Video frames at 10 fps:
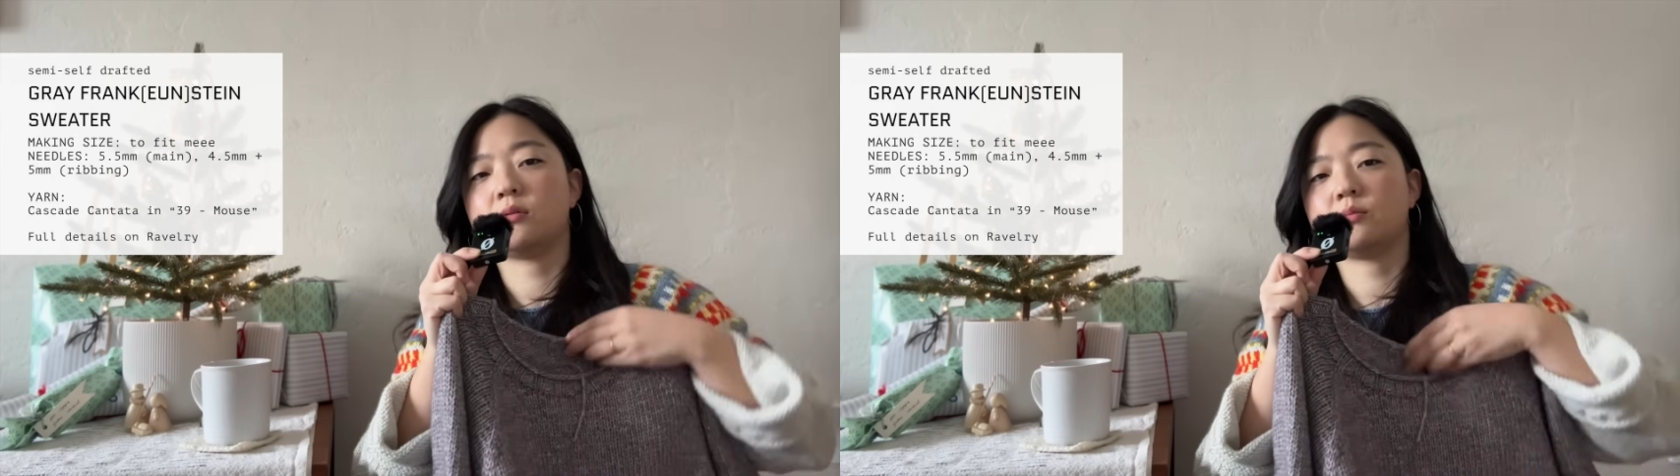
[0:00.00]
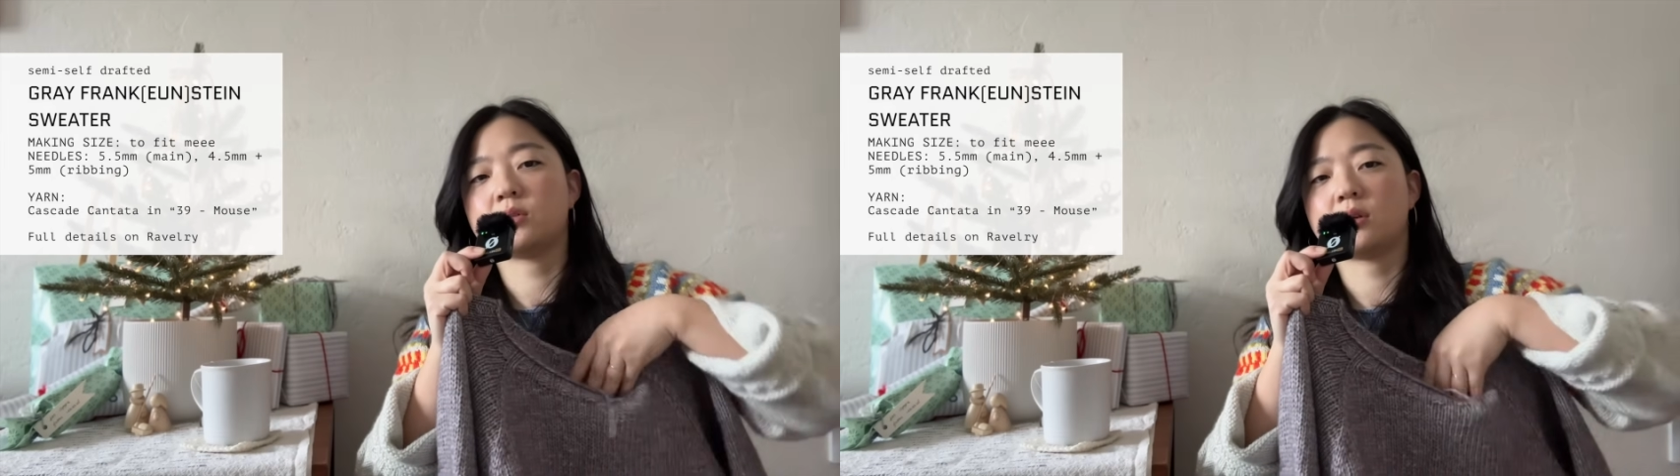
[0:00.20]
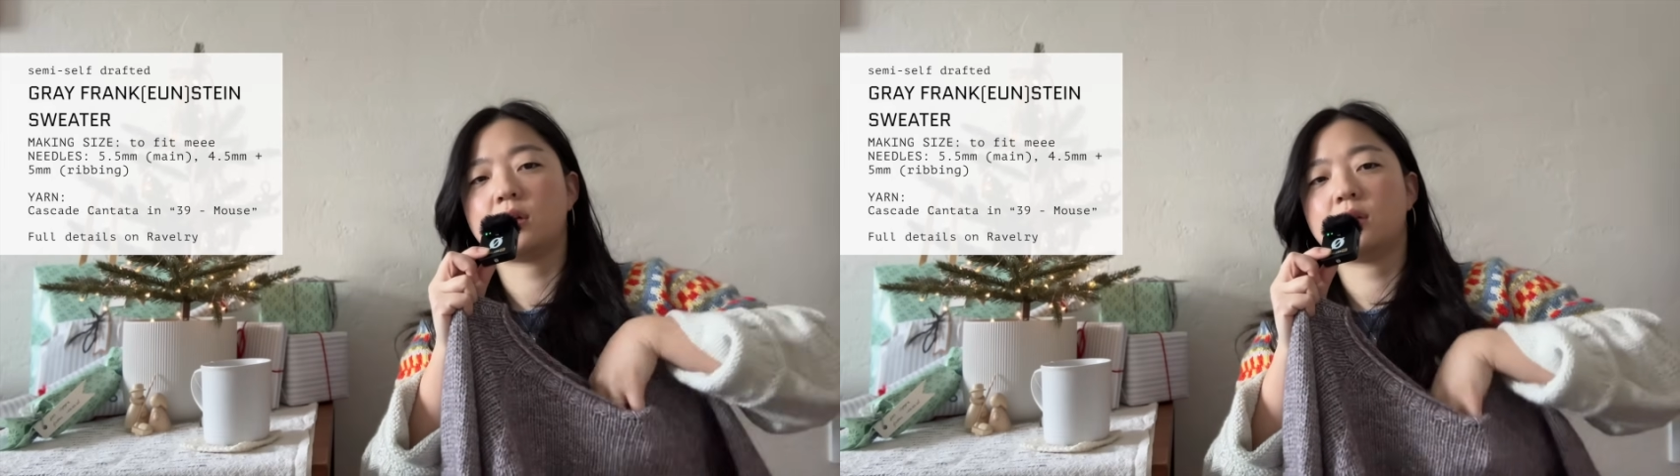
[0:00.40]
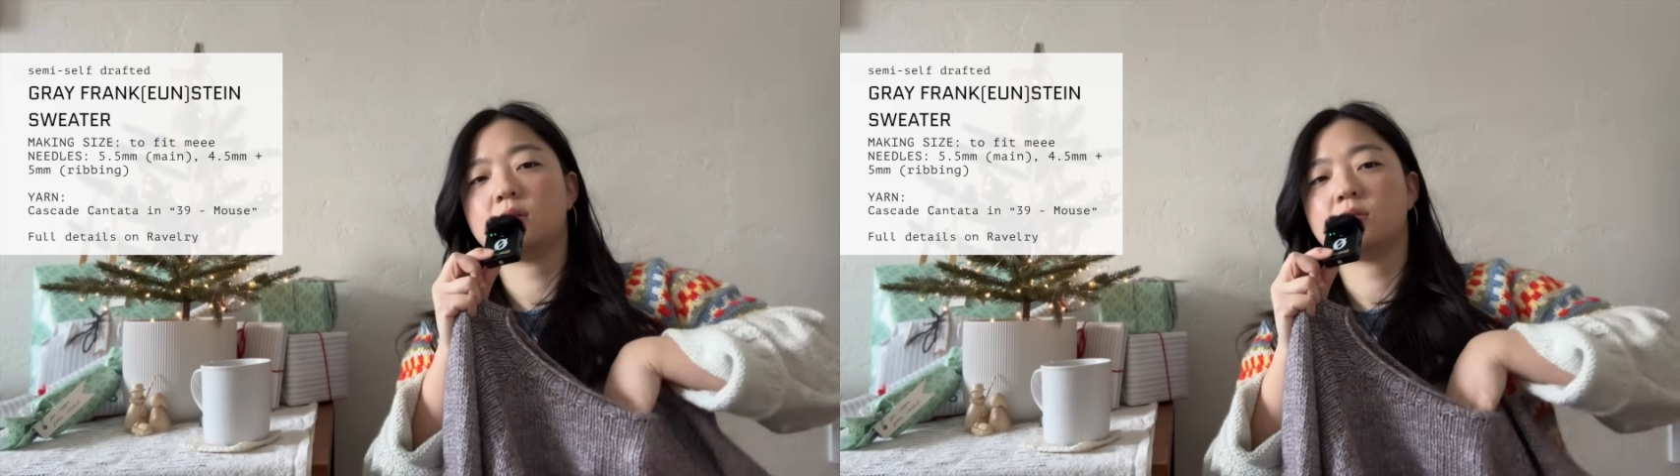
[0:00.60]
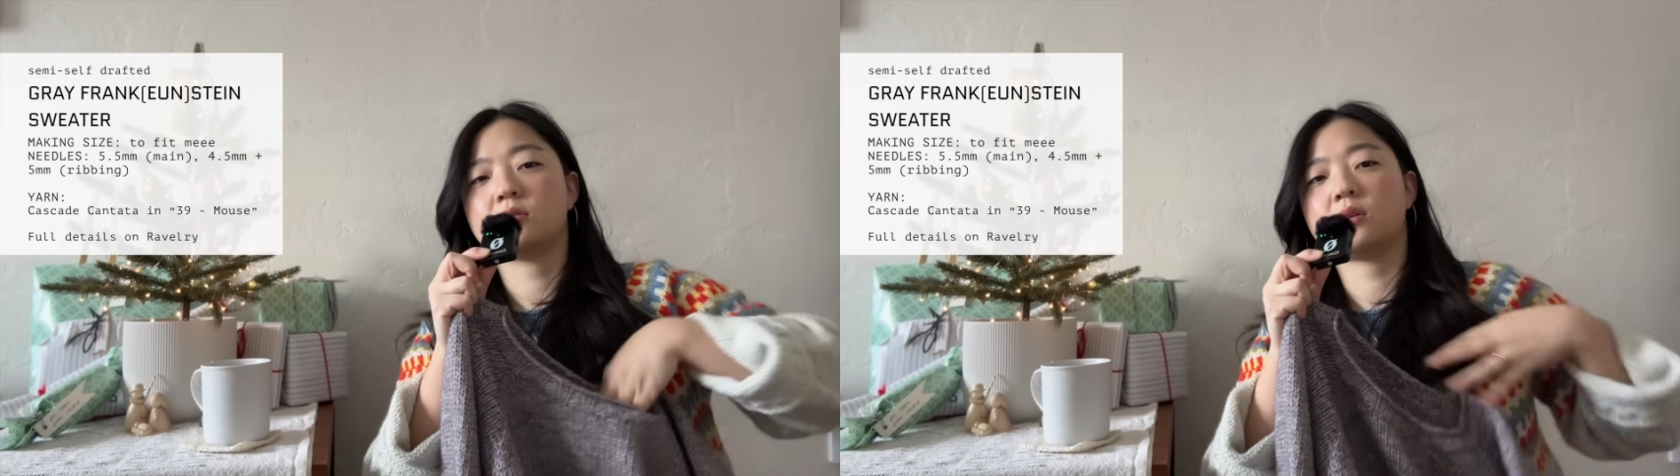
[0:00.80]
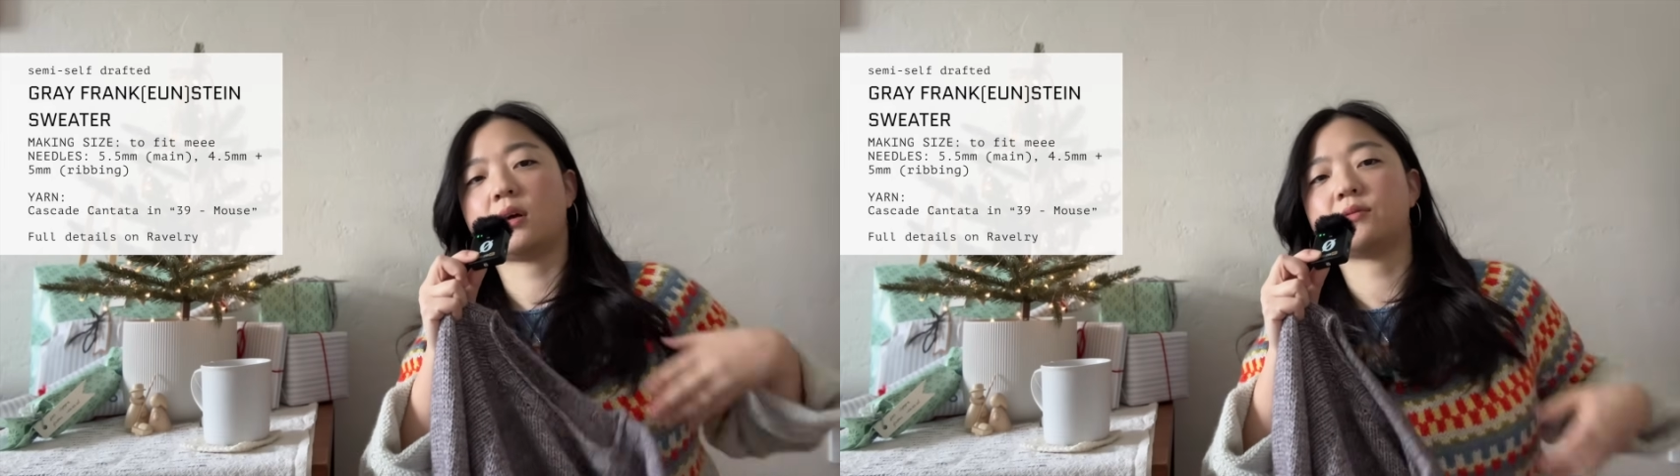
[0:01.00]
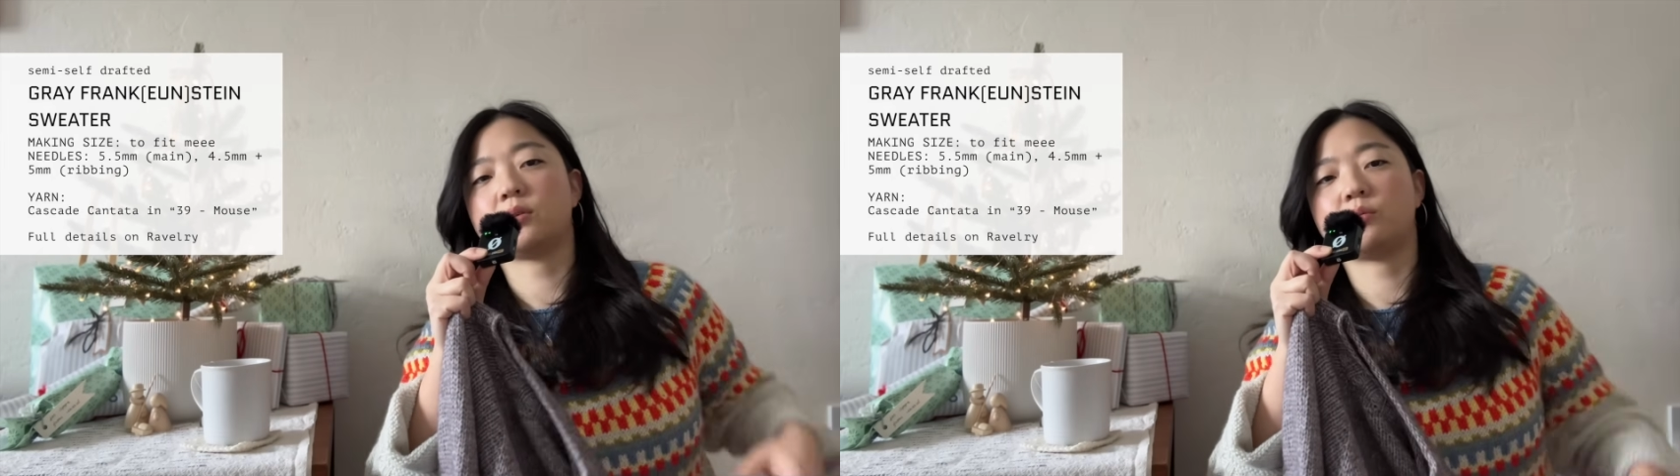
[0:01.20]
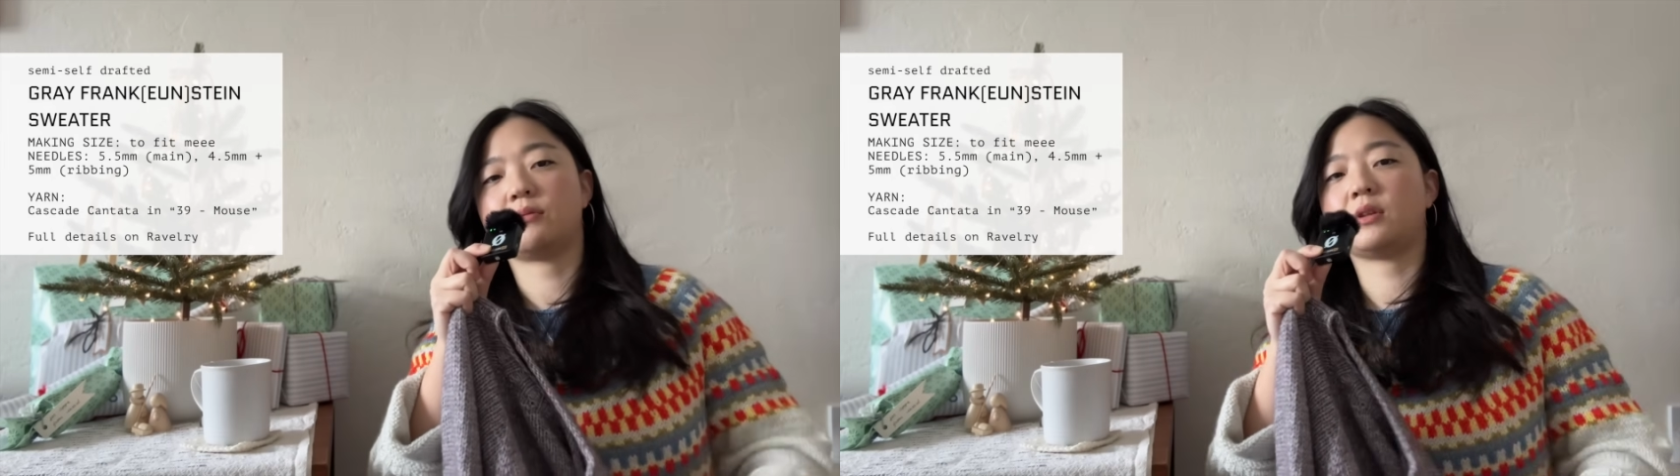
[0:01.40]
Oops, sorry. Still have
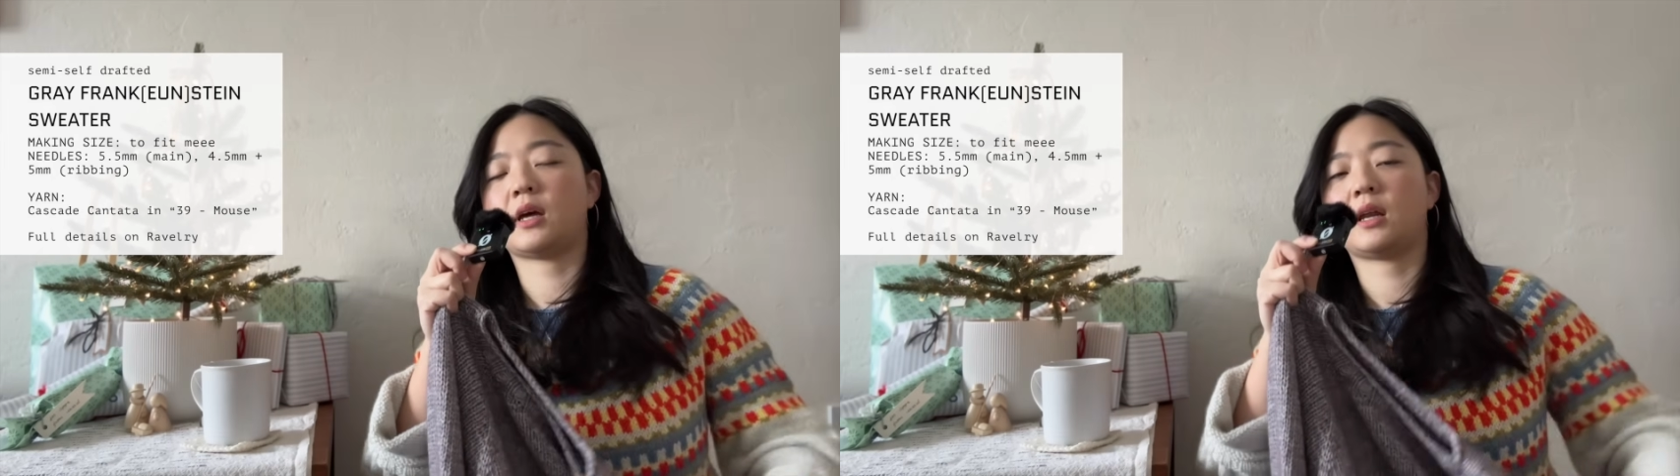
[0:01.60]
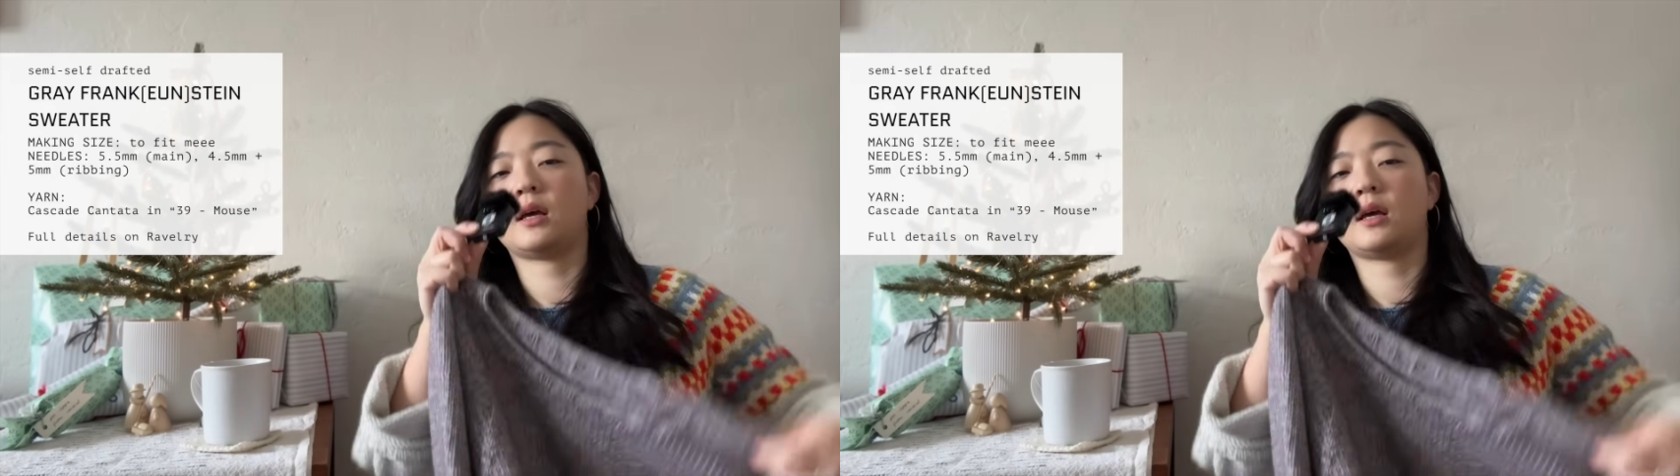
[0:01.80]
to weave in that